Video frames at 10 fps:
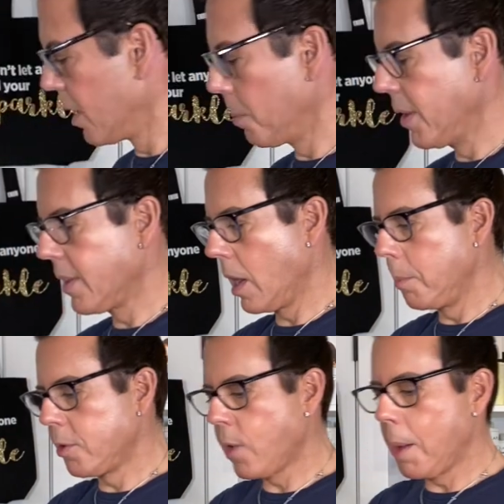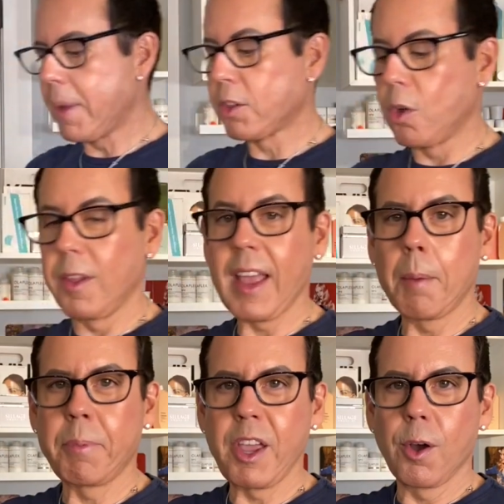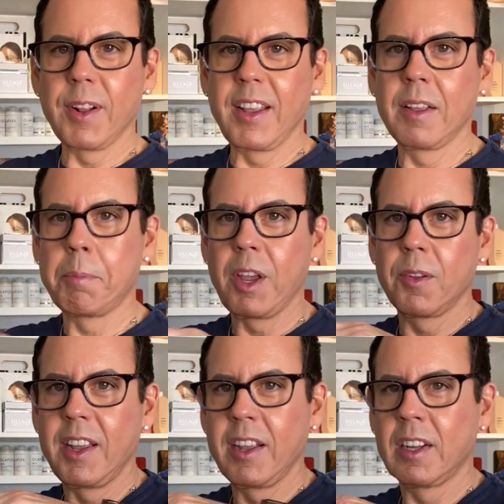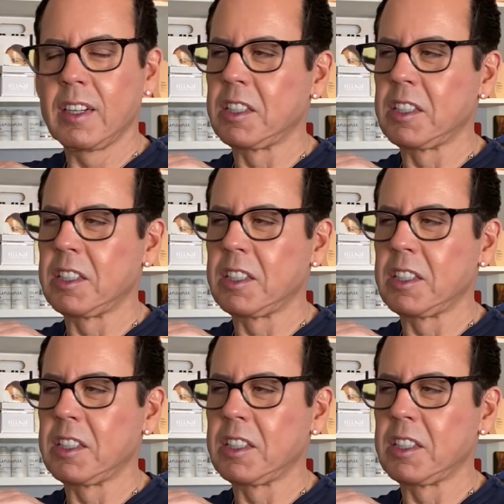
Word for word: the meantime, let me try Magnolia and Peony. Peony,